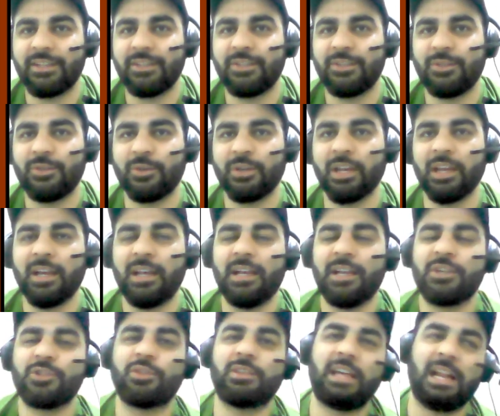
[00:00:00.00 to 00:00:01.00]
Okay,
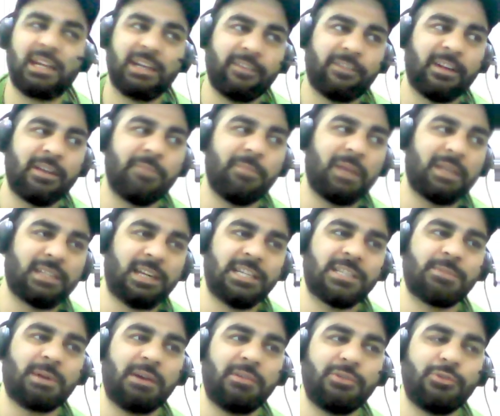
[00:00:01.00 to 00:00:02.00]
so there are different
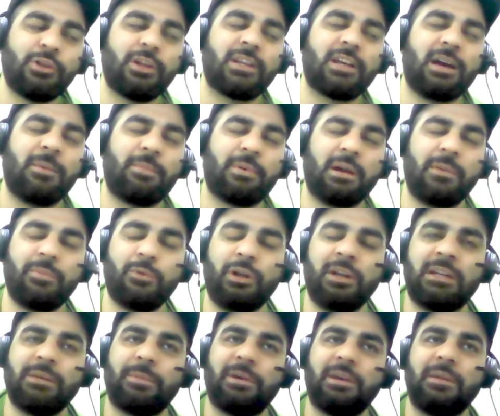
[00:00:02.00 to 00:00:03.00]
methods by which you can
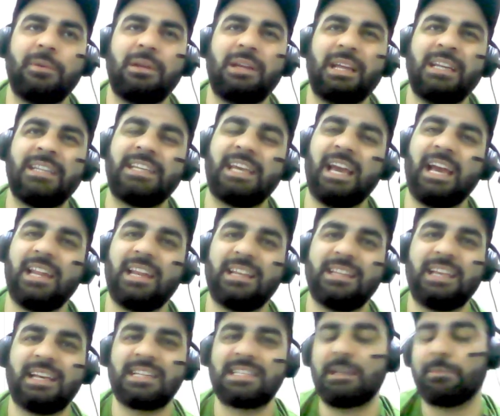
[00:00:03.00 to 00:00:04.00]
compute interpretability. In KNN
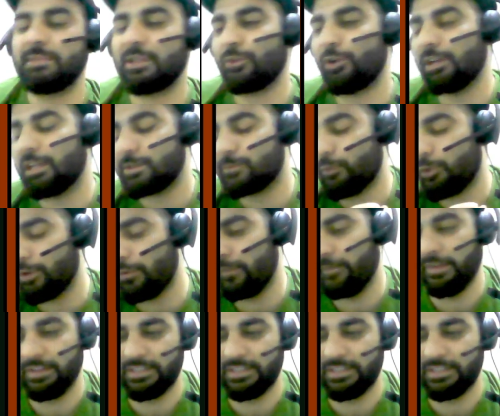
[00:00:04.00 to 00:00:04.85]
there is something called as forward feature